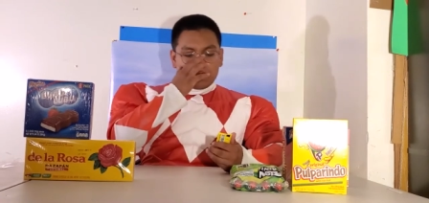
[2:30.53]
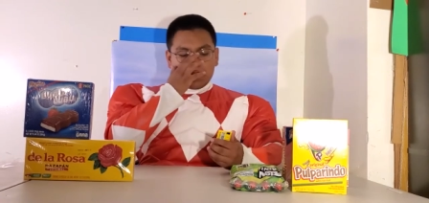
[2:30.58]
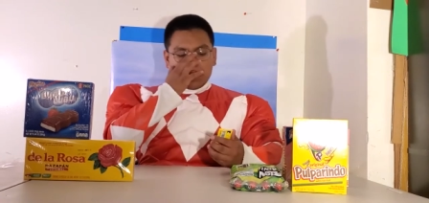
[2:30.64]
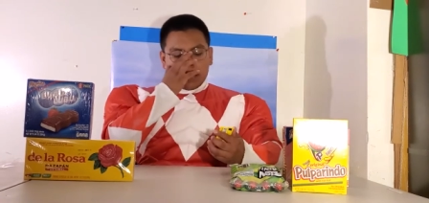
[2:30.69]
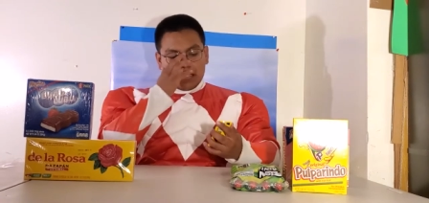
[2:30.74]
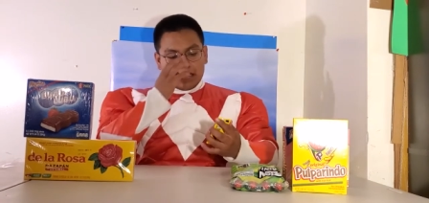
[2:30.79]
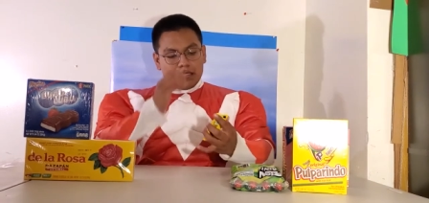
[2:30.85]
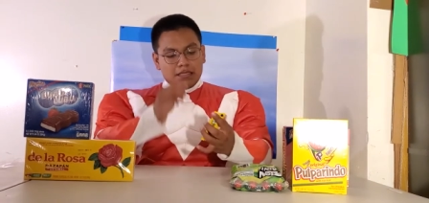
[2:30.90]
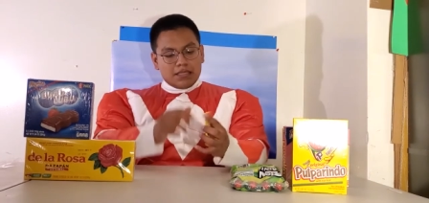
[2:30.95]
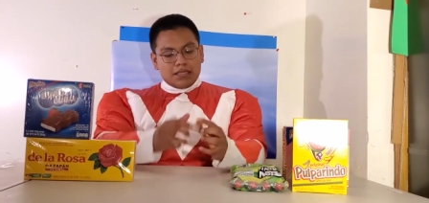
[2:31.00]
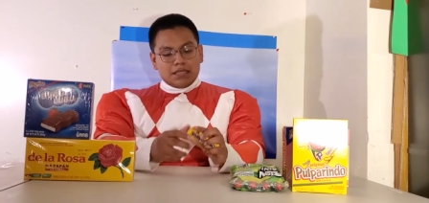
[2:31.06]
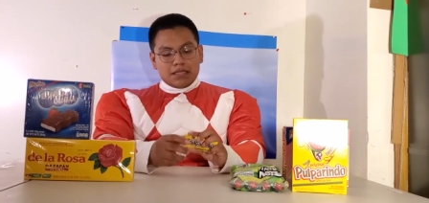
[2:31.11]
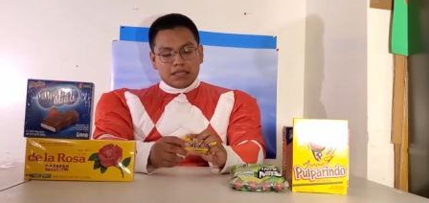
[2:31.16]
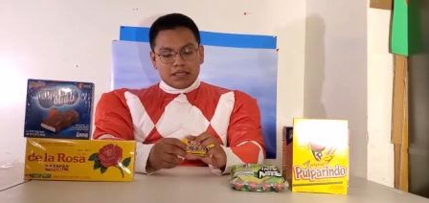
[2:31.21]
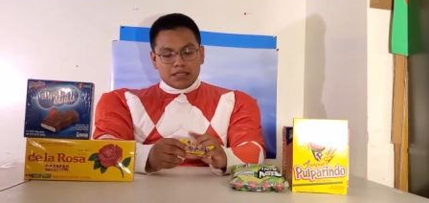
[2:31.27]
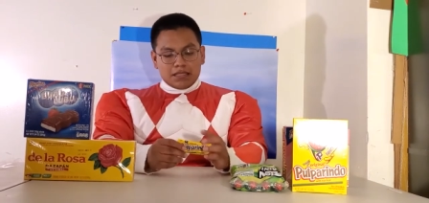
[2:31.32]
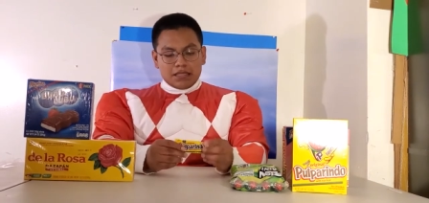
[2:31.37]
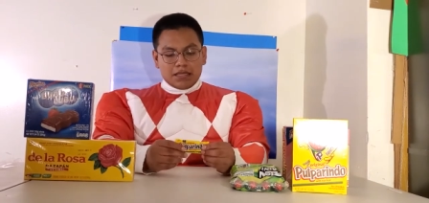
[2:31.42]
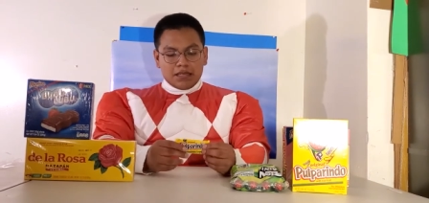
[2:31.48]
And
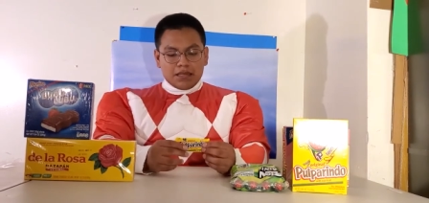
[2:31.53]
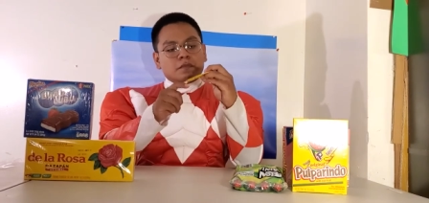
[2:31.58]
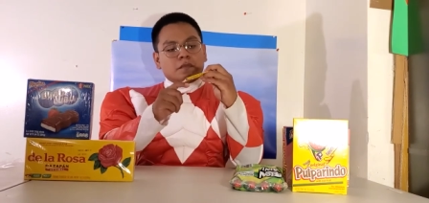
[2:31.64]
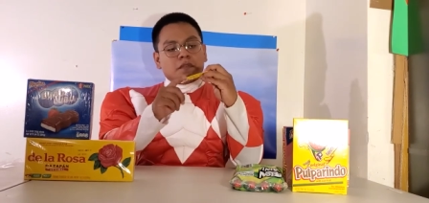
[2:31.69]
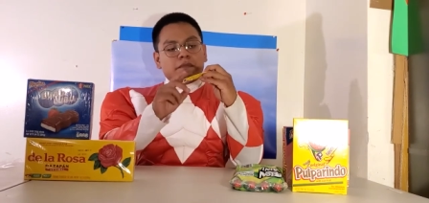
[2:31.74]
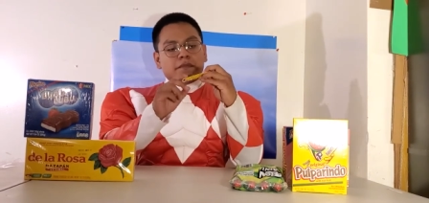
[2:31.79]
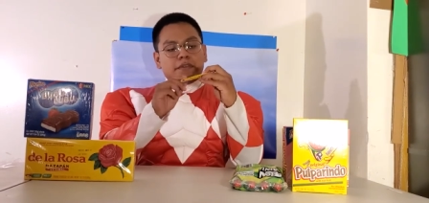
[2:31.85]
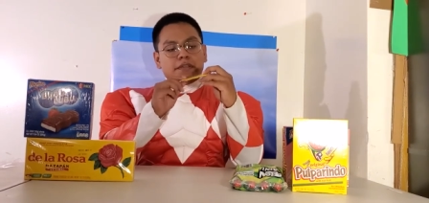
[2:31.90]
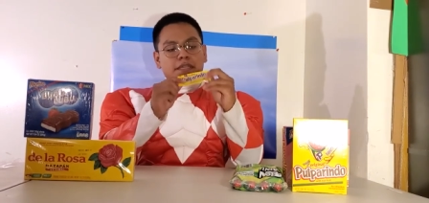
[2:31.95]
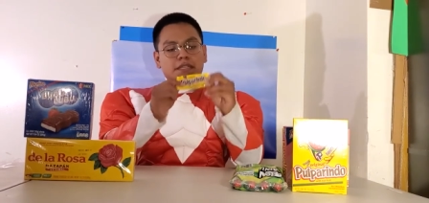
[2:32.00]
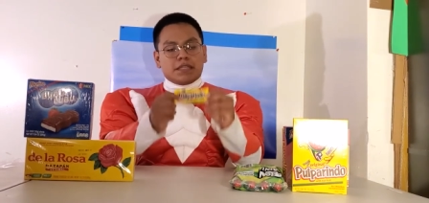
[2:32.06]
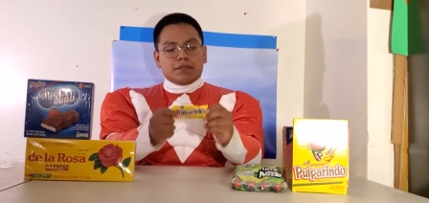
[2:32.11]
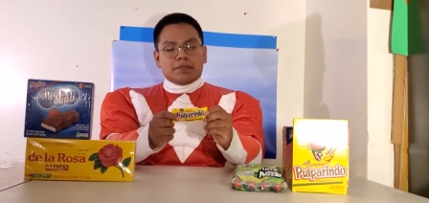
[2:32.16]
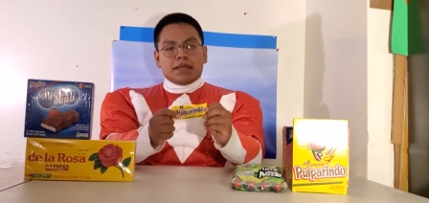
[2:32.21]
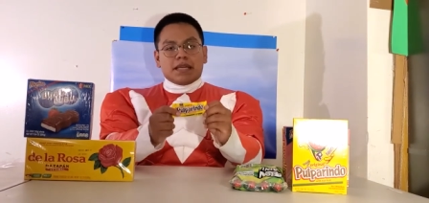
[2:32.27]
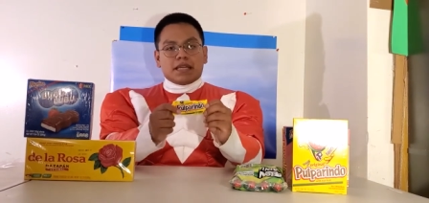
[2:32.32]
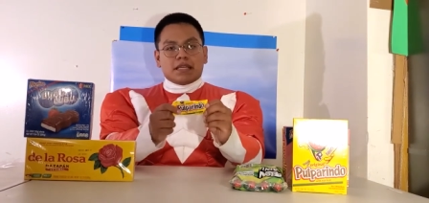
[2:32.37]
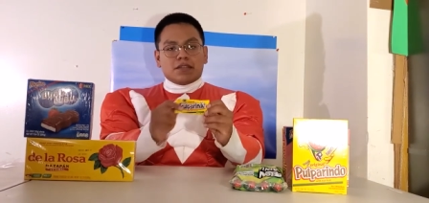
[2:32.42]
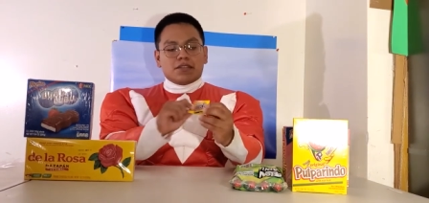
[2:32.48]
this very thin
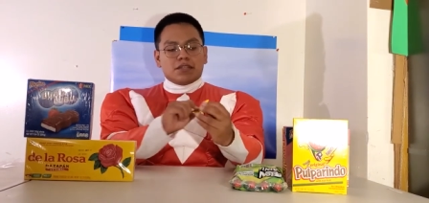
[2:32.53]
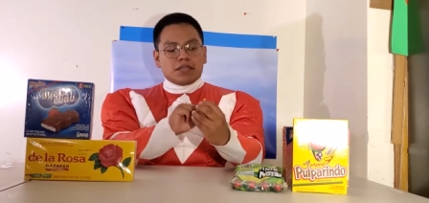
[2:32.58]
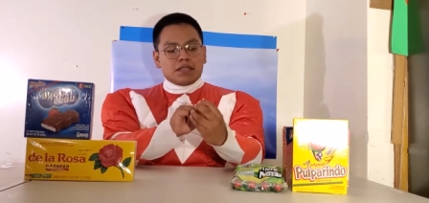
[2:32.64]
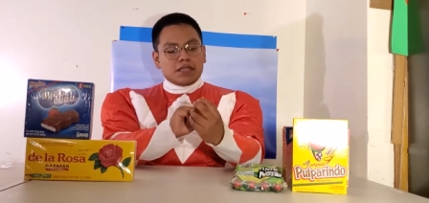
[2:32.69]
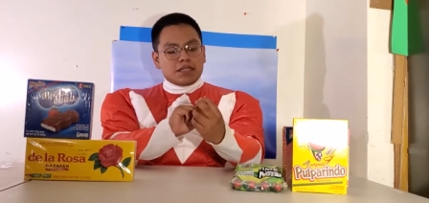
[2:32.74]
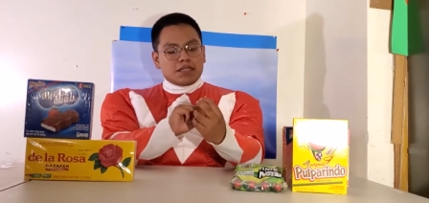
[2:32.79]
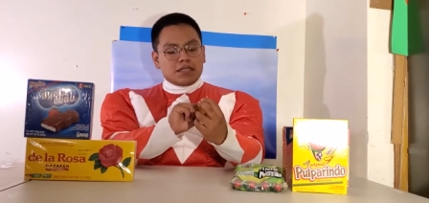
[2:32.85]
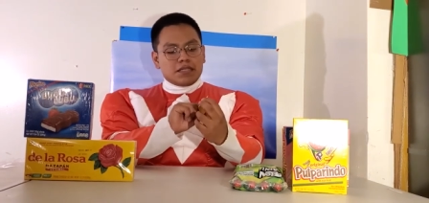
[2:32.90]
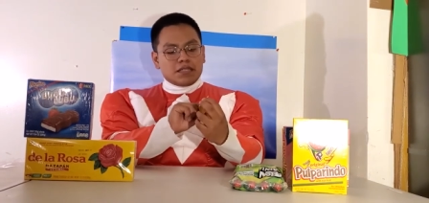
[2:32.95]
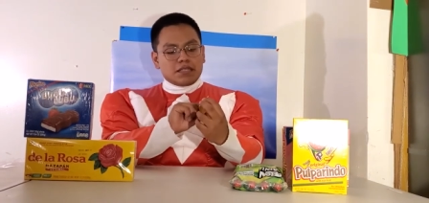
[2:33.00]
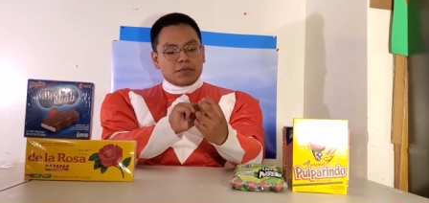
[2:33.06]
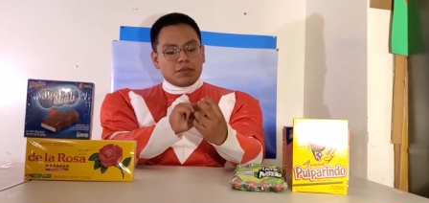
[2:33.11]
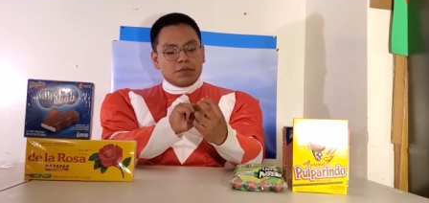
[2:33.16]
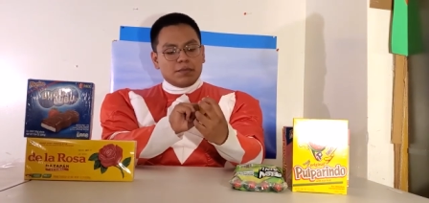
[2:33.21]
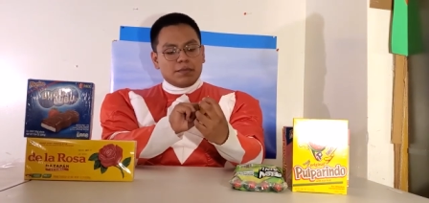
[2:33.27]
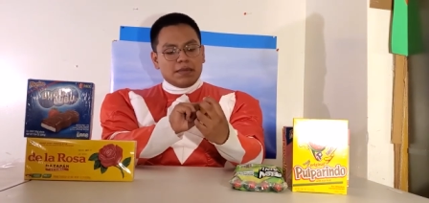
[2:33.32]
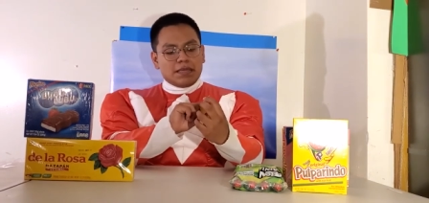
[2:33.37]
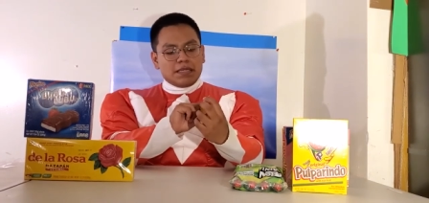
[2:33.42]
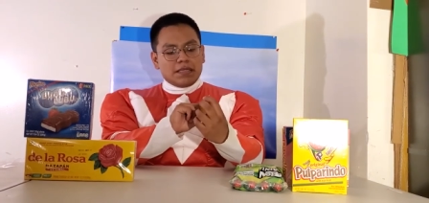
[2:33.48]
packaging, it says
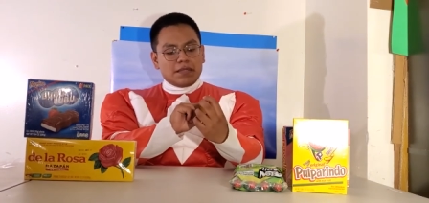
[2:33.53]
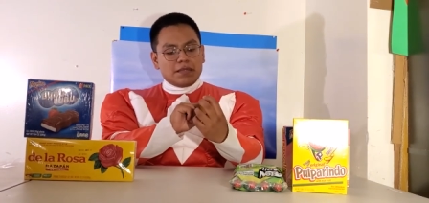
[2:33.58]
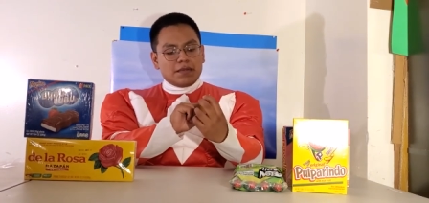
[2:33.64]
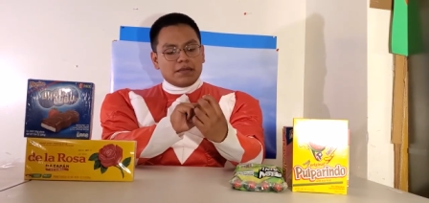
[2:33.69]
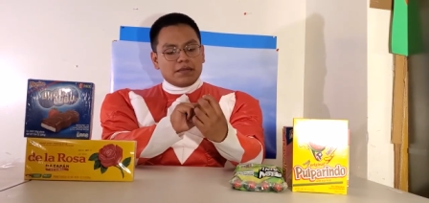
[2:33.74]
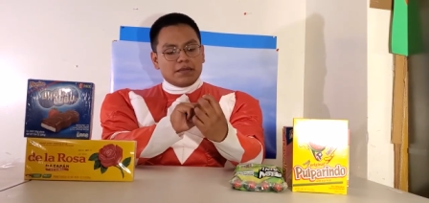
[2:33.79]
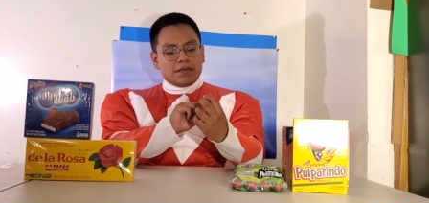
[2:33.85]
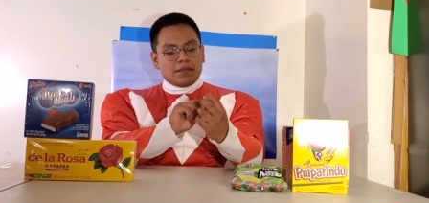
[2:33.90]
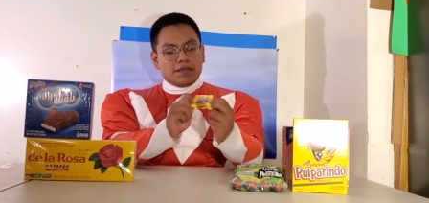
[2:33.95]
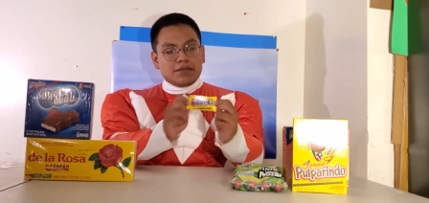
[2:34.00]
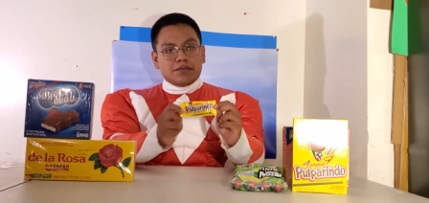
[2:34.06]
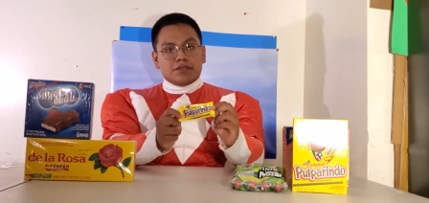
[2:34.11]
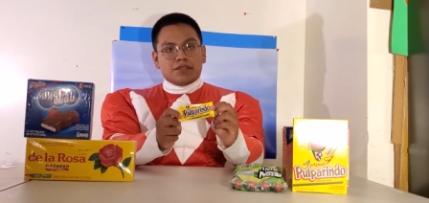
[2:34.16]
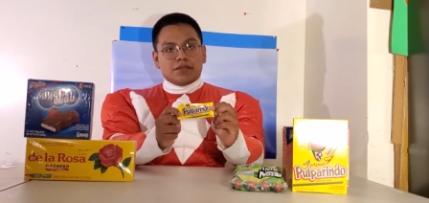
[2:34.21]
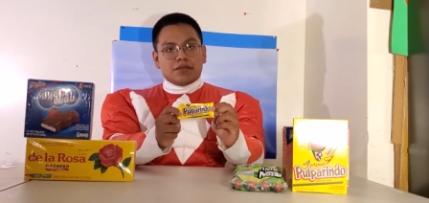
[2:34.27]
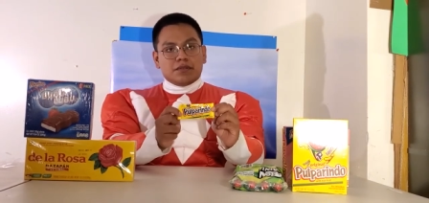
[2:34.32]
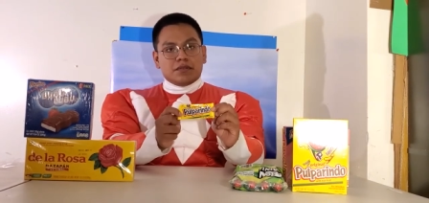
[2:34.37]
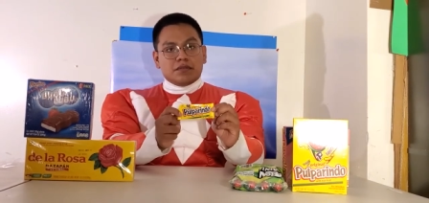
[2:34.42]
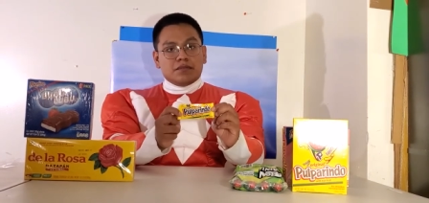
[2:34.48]
Pulparindo, the
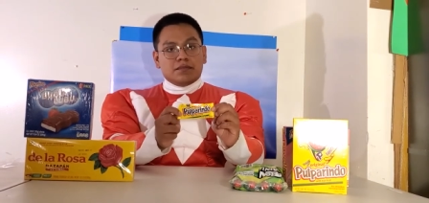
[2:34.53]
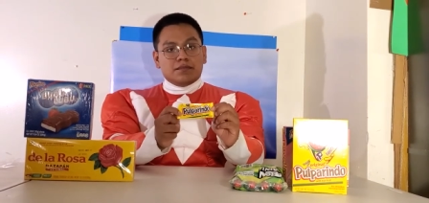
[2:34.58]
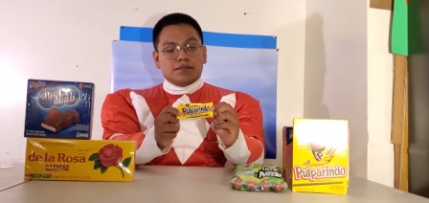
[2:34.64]
original.